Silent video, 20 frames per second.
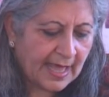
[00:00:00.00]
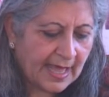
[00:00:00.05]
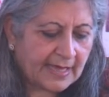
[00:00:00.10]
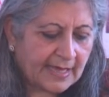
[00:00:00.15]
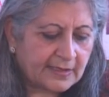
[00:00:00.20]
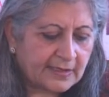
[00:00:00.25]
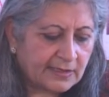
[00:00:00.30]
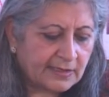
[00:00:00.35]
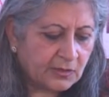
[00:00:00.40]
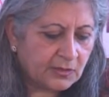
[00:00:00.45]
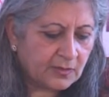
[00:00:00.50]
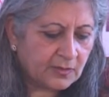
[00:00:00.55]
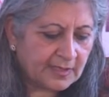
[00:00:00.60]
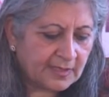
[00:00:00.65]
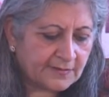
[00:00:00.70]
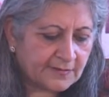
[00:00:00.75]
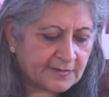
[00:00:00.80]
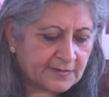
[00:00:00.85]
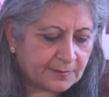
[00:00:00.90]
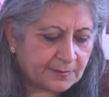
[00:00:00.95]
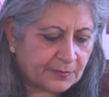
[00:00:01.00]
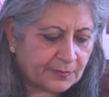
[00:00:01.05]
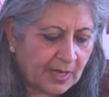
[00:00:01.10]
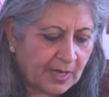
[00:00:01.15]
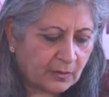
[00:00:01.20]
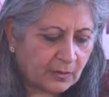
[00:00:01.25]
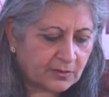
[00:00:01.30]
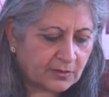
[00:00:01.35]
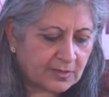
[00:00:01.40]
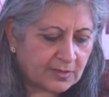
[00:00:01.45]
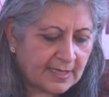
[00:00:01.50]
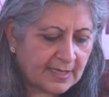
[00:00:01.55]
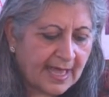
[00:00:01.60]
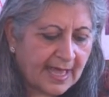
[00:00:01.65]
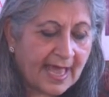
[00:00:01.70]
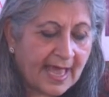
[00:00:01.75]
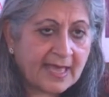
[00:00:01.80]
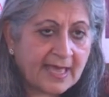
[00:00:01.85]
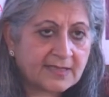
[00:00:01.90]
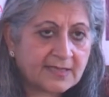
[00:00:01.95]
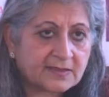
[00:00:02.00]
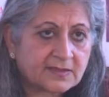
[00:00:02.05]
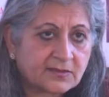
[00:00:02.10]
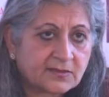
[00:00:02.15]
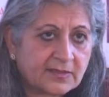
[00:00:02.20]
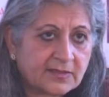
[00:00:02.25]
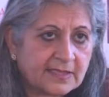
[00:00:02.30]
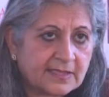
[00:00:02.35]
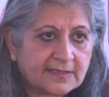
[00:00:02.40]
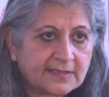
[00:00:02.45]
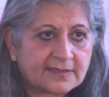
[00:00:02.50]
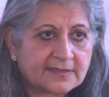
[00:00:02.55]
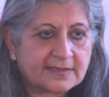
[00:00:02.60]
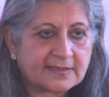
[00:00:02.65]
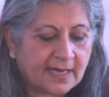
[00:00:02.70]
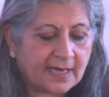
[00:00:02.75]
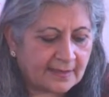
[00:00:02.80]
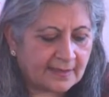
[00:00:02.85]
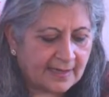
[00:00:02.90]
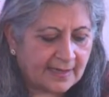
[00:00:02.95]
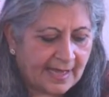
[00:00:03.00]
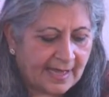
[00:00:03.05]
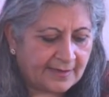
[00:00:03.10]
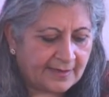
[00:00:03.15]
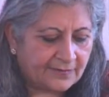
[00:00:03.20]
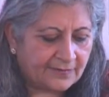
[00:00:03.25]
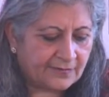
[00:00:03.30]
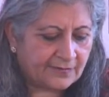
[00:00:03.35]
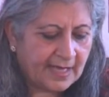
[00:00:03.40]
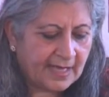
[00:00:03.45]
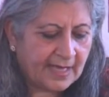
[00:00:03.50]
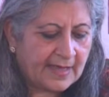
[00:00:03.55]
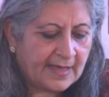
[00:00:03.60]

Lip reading: and new leaves sprout as green as young life,